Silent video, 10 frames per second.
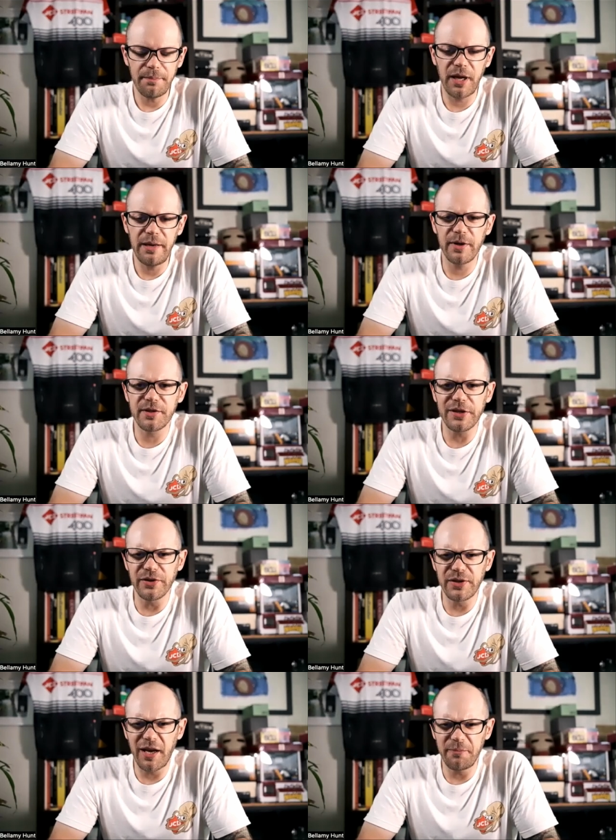people
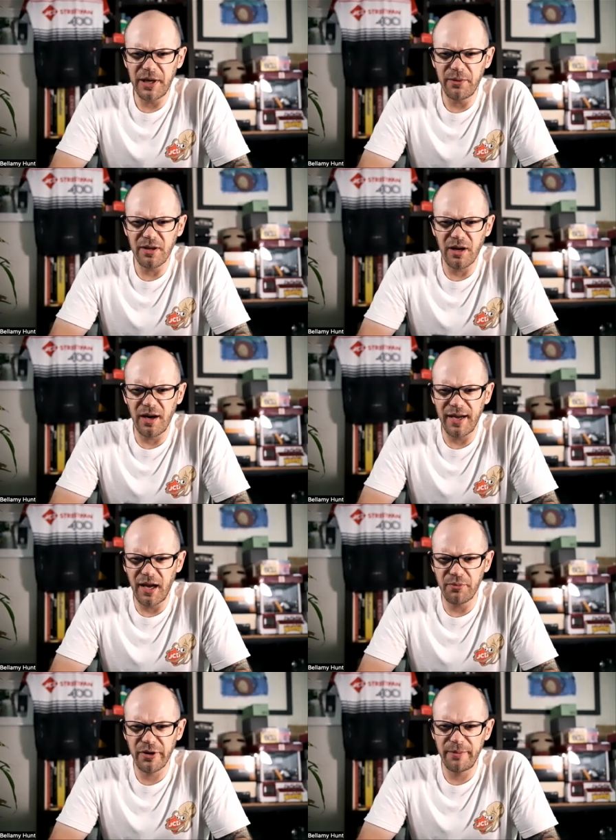associate me with
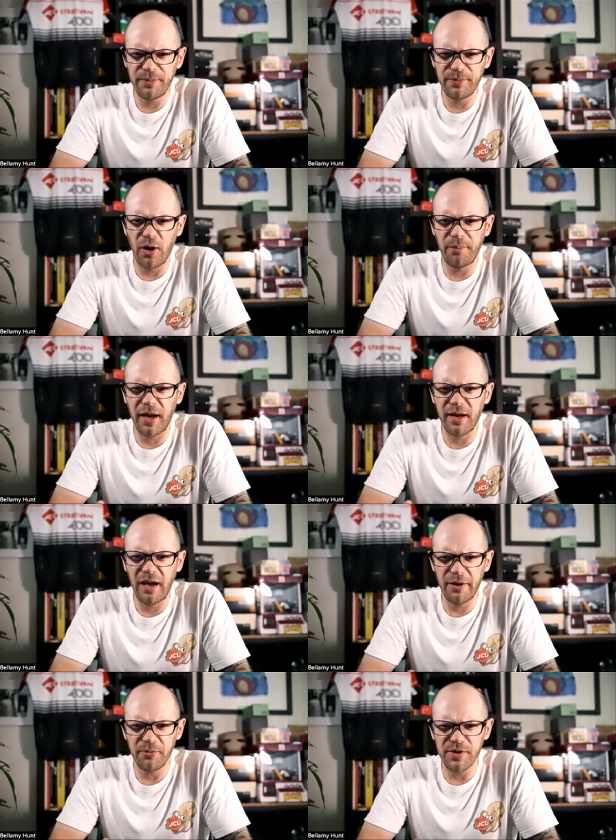high-end premium compact
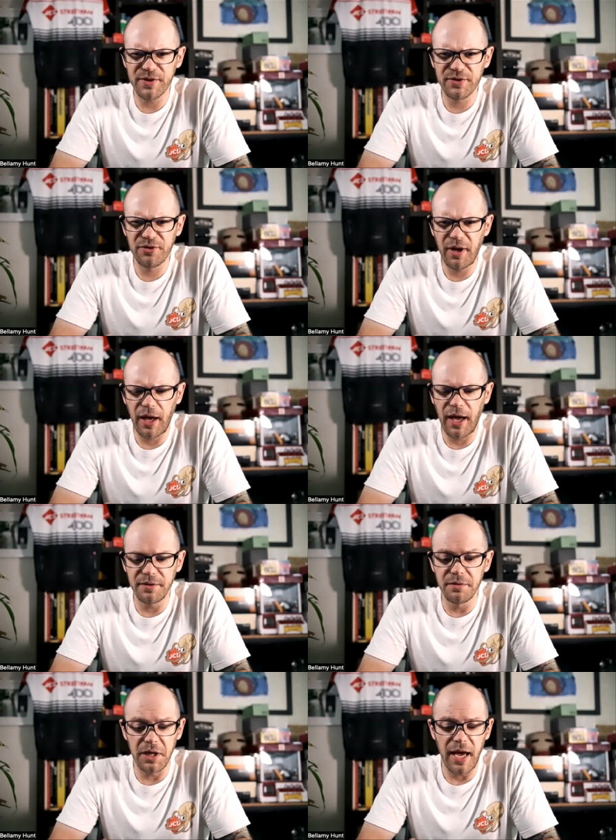cameras
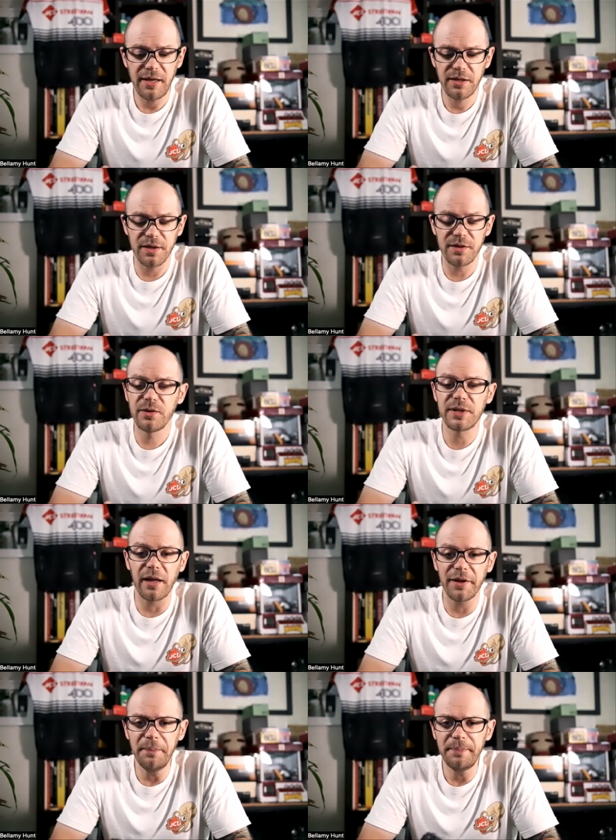and yes, I do
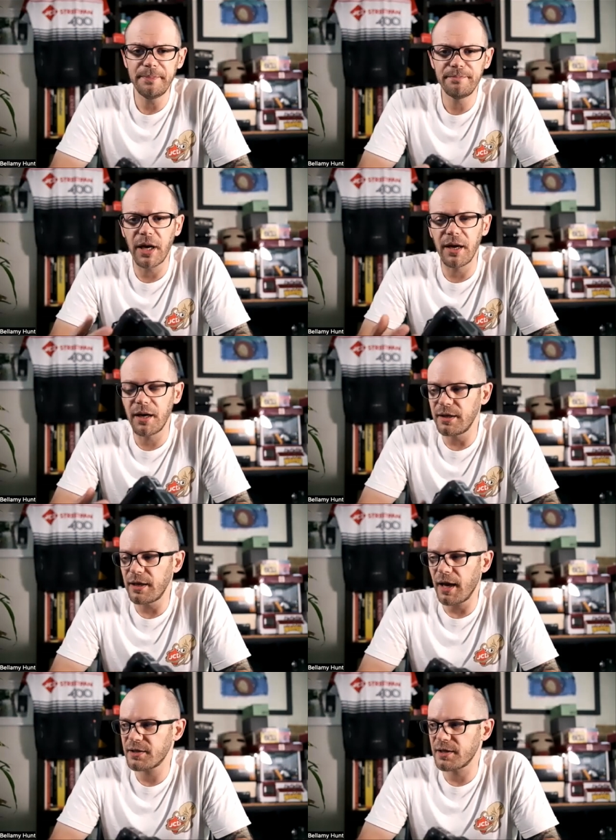sell them. And
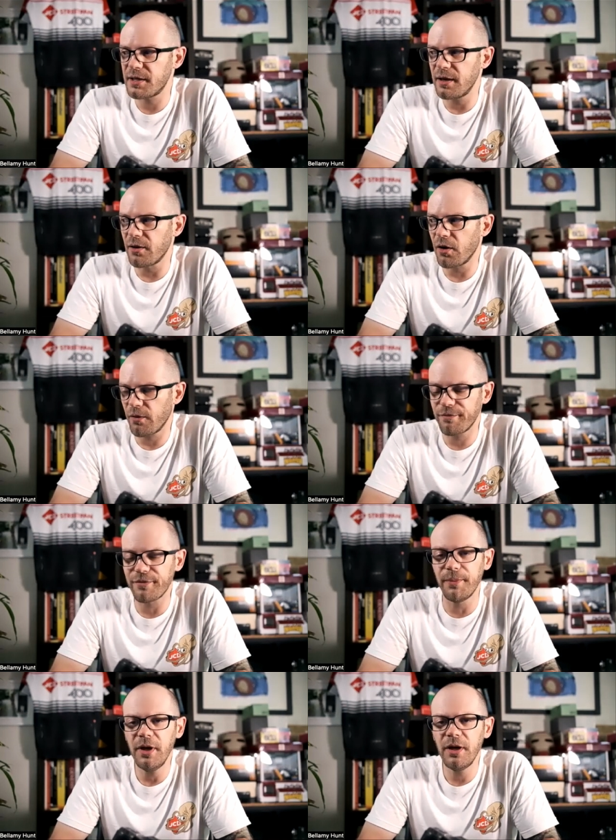yes, I see a lot of
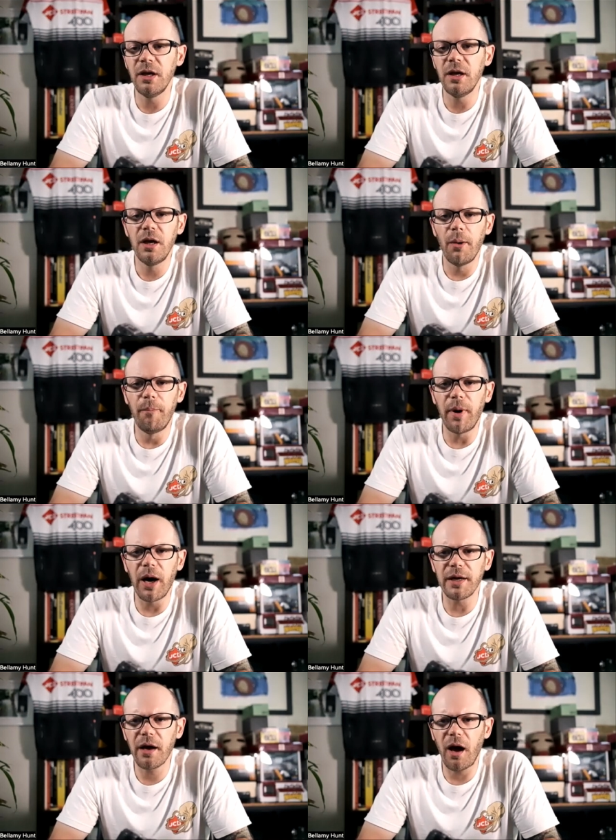them.
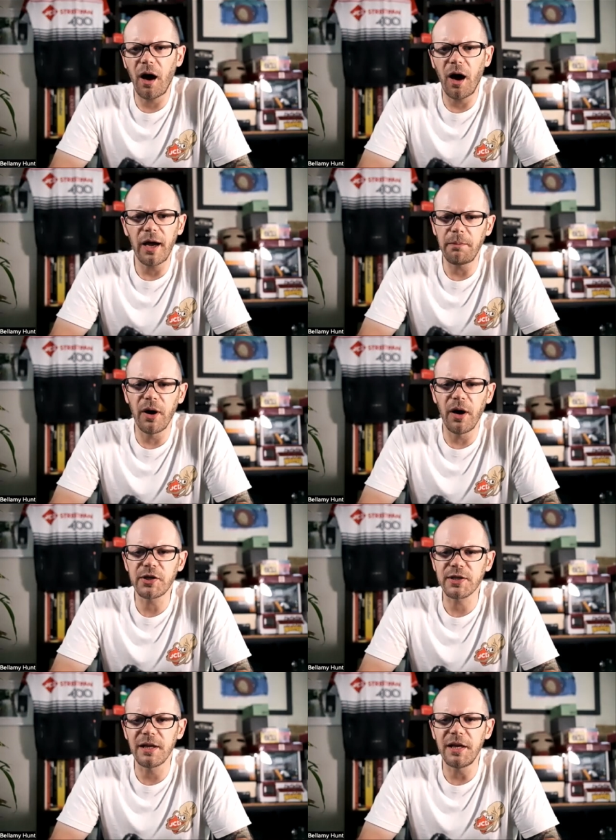But I
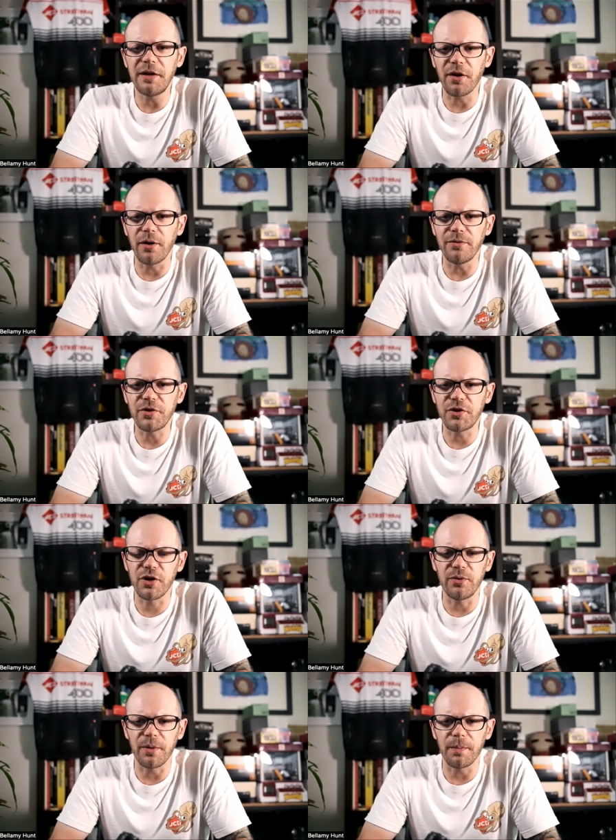personally don't
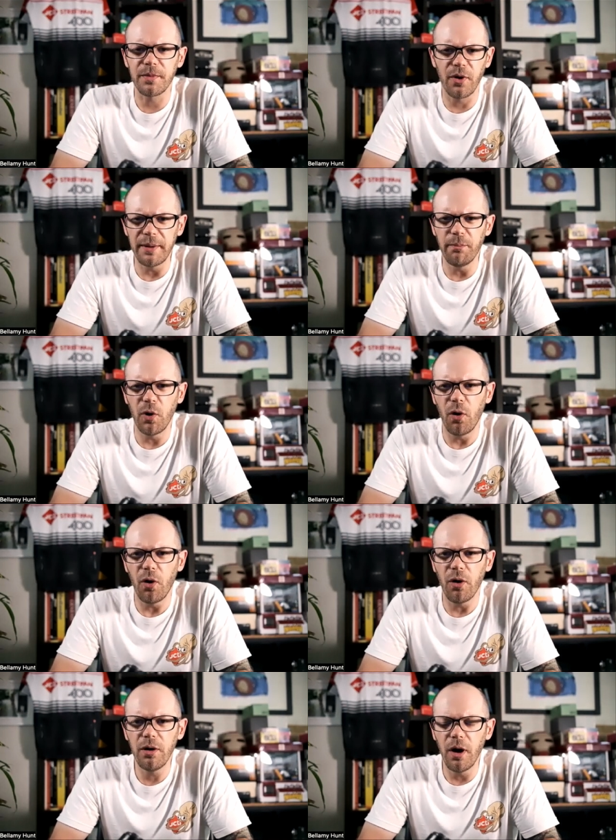shoot them, not
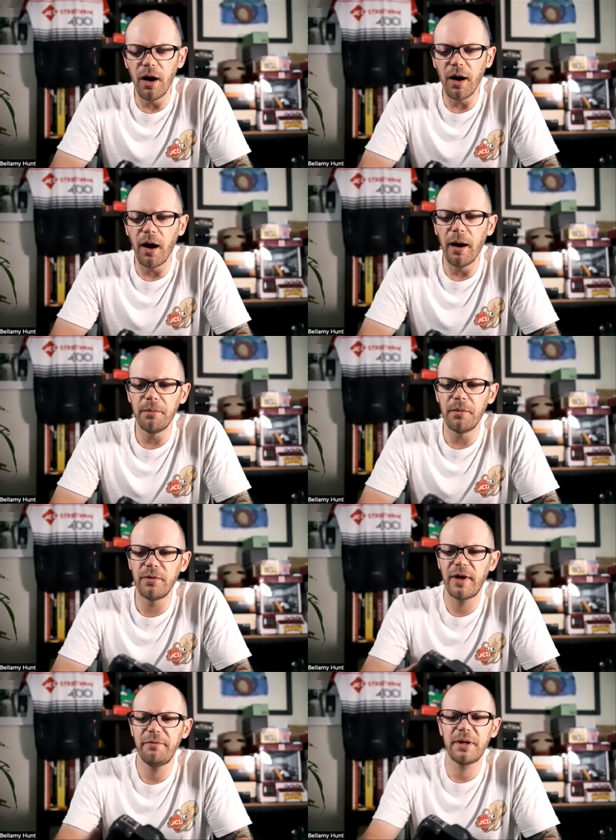anymore. Um,
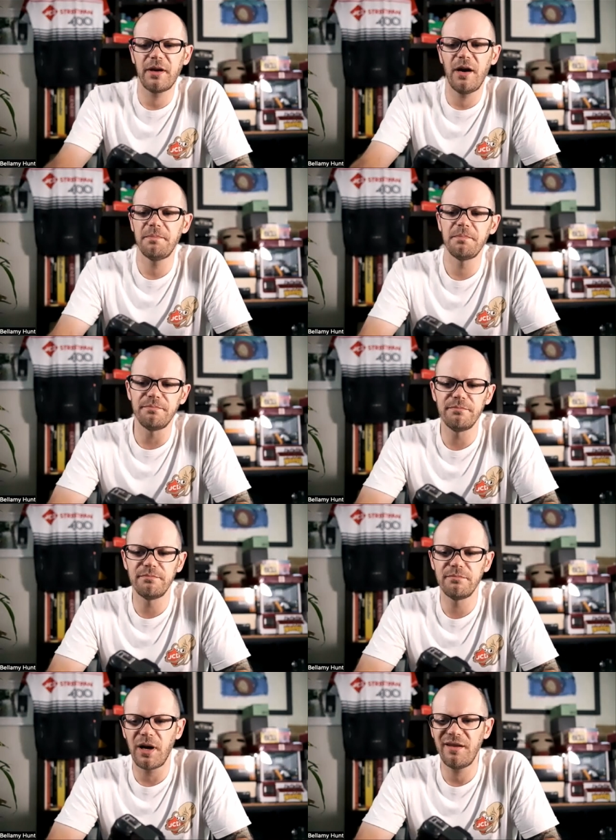they've become,
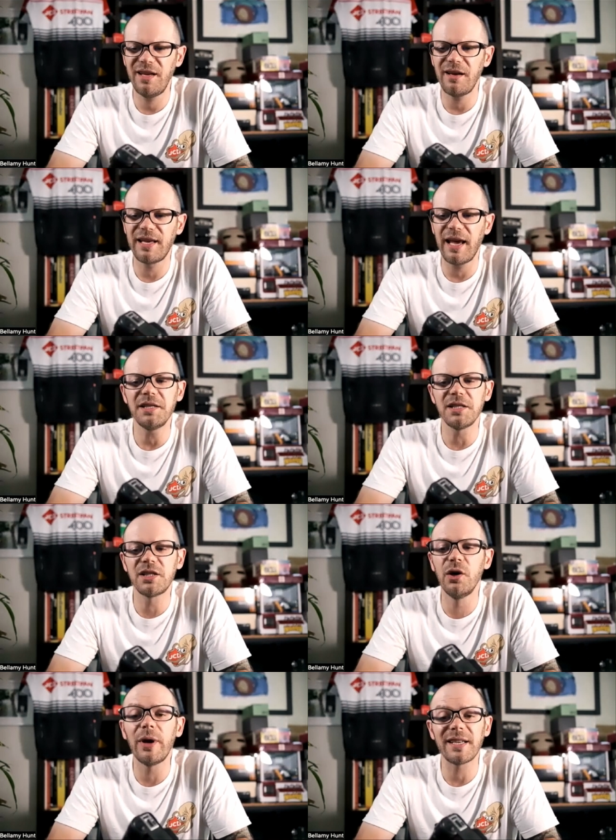I think, again,
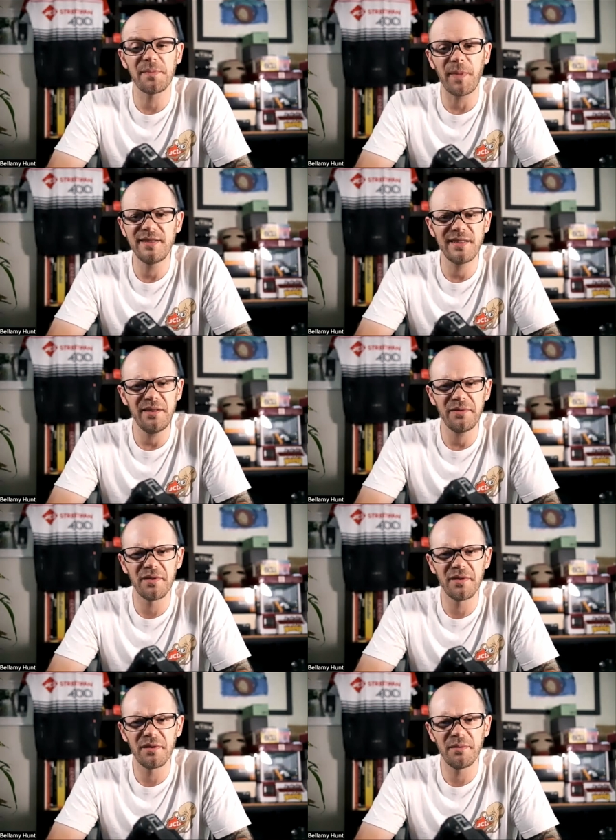too expensive,
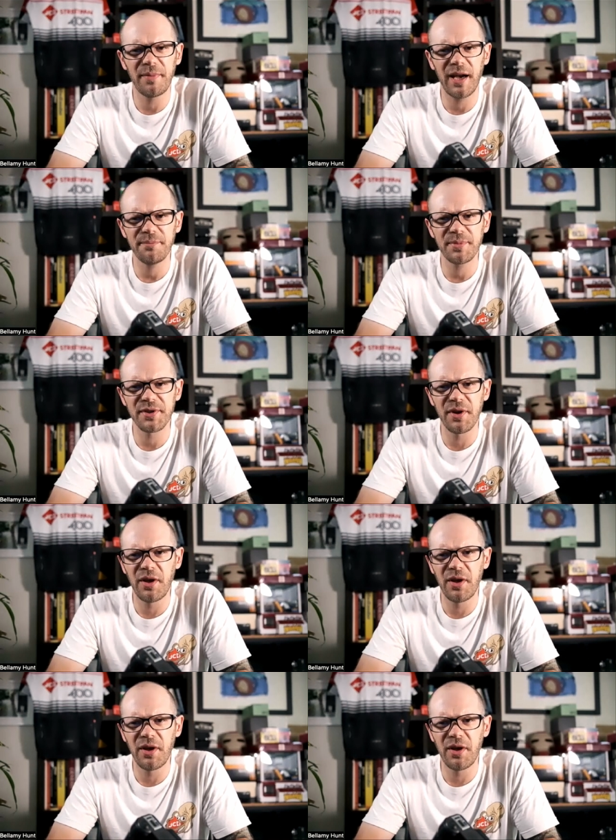perhaps,